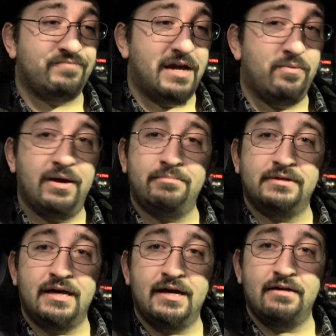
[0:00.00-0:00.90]
I
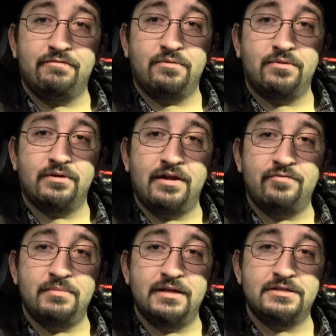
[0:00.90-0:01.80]
rambled on for
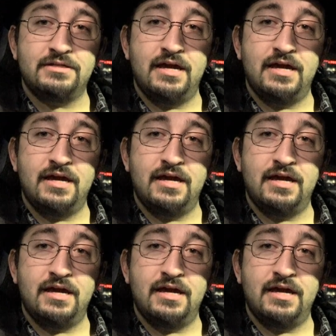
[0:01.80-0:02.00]
11 minutes,